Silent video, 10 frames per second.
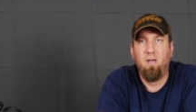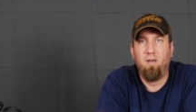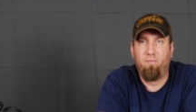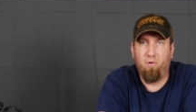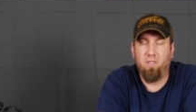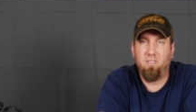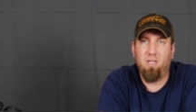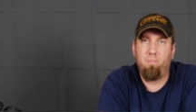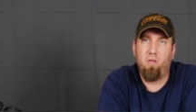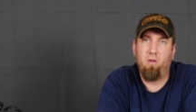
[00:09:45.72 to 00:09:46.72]
for the
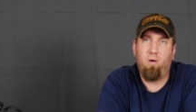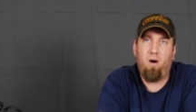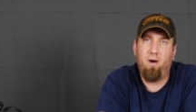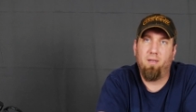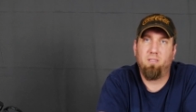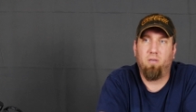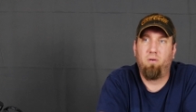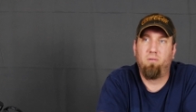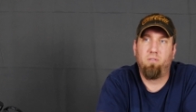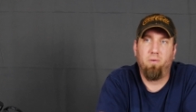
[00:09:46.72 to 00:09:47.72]
CPU on its
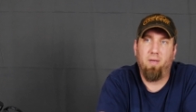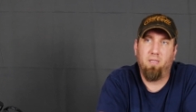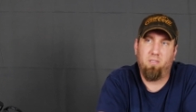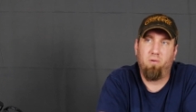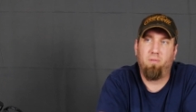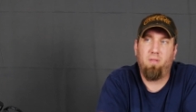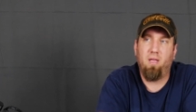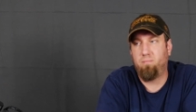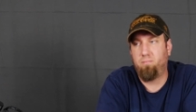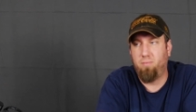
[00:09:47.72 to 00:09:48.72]
own, doing its own
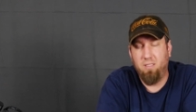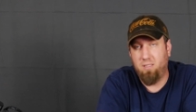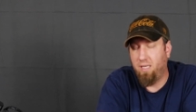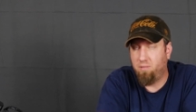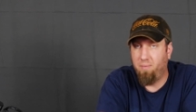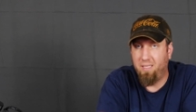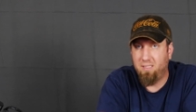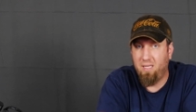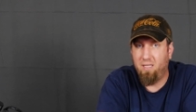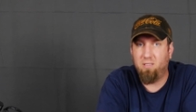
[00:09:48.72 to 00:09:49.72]
thing. His test made
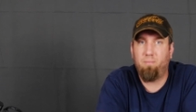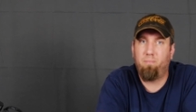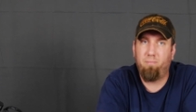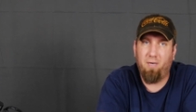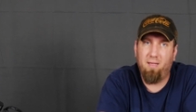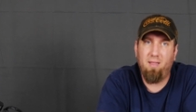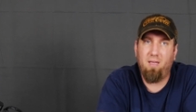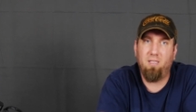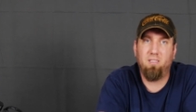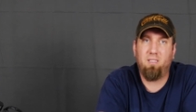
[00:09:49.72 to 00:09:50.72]
sense, but I
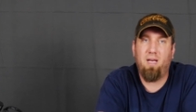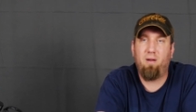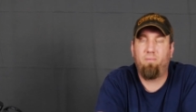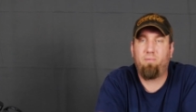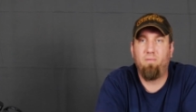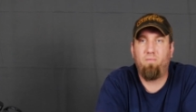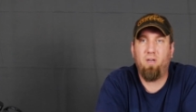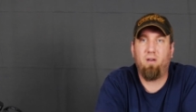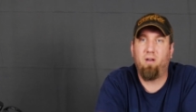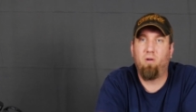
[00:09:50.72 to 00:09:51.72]
think he just had it
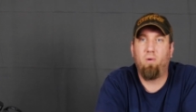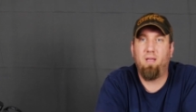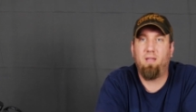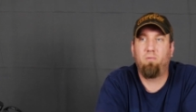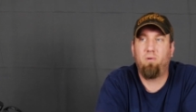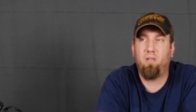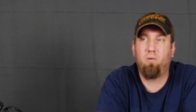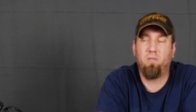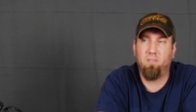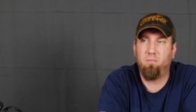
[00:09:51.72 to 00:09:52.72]
configured in a way that really
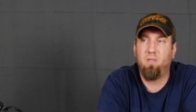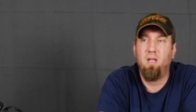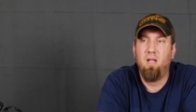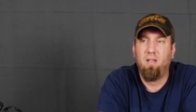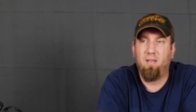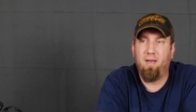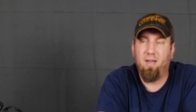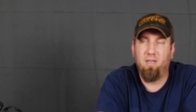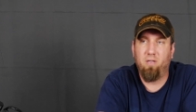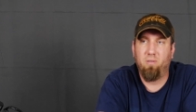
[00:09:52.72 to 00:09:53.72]
wasn't
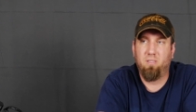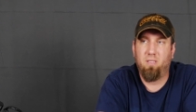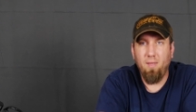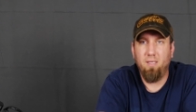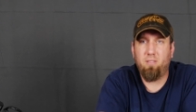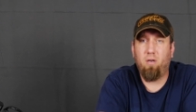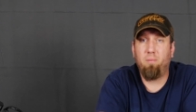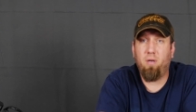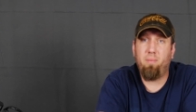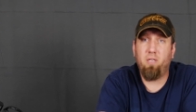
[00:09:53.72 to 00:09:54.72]
letting it do its thing. So
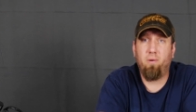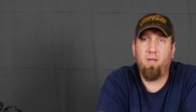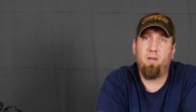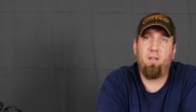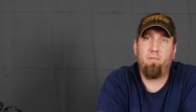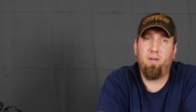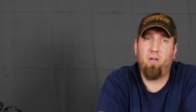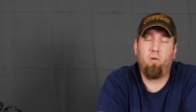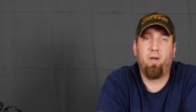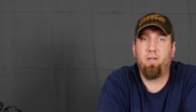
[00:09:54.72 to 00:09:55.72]
I'm gonna be doing another
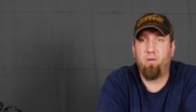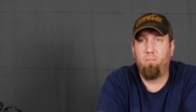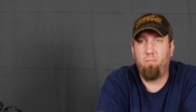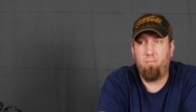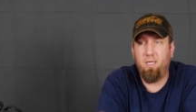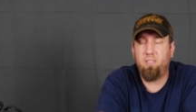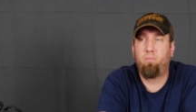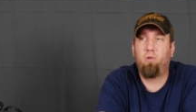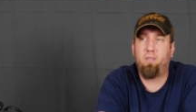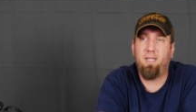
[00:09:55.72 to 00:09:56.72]
video where I do much
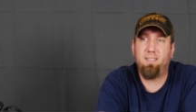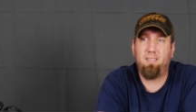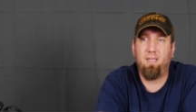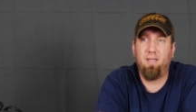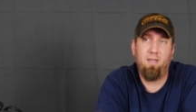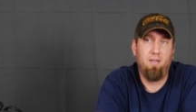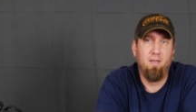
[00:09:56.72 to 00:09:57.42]
more testing